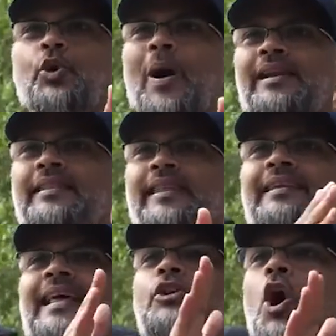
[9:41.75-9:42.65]
you do
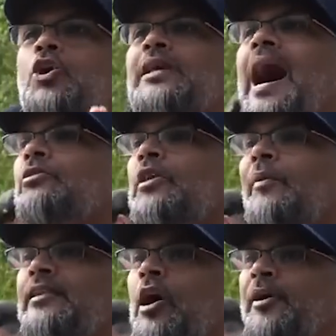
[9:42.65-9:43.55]
anything that goes out the
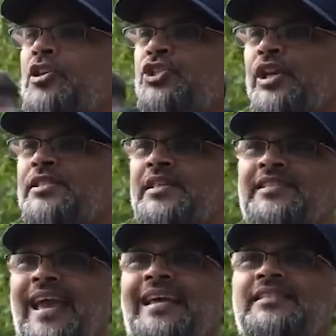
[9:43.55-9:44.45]
window because Jesus
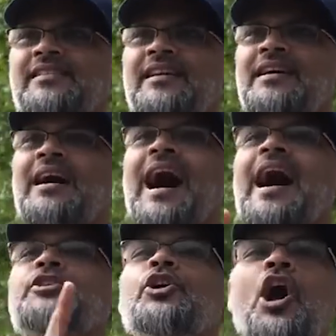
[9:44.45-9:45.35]
says,
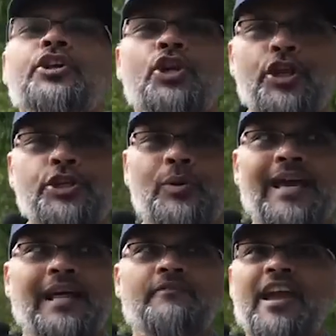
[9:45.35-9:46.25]
I do not know you,
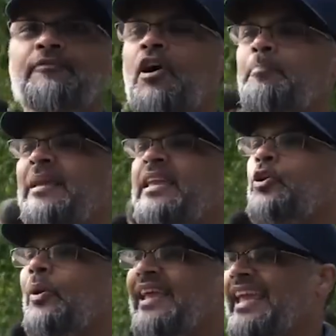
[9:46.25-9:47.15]
get away from me, you